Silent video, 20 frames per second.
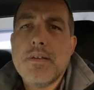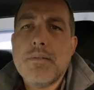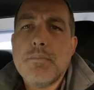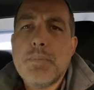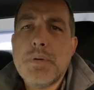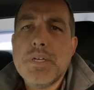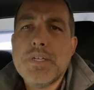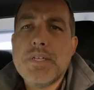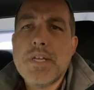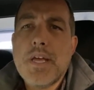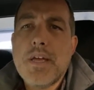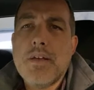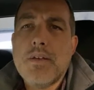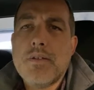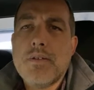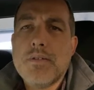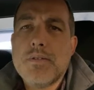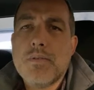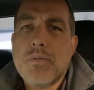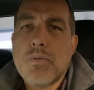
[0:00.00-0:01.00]

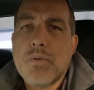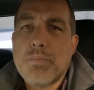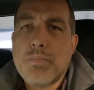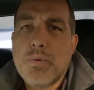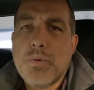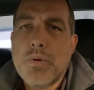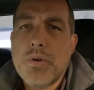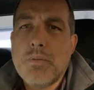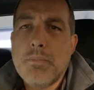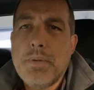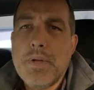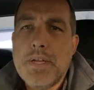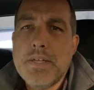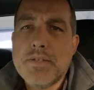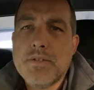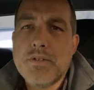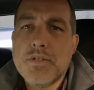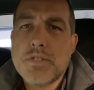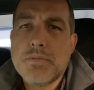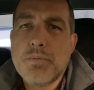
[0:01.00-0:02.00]
Pigtailed or port
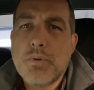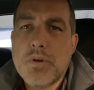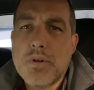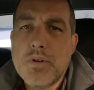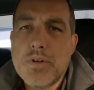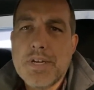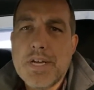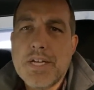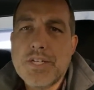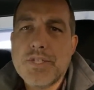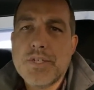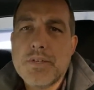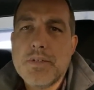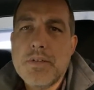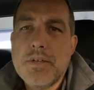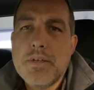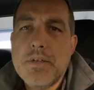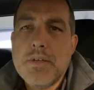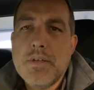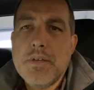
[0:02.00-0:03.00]
pins or just port. Oh, gotcha.
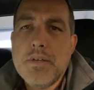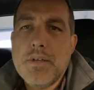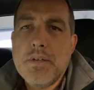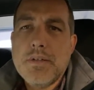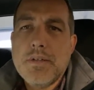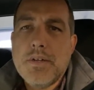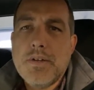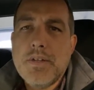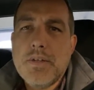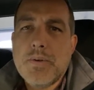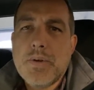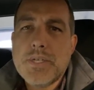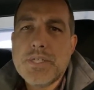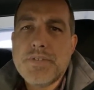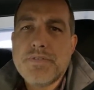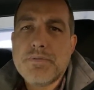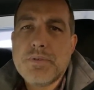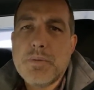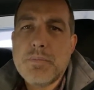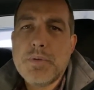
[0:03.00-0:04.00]
Anything crazy
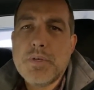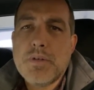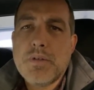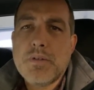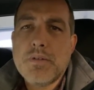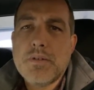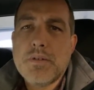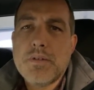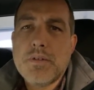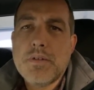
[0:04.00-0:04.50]
for my build?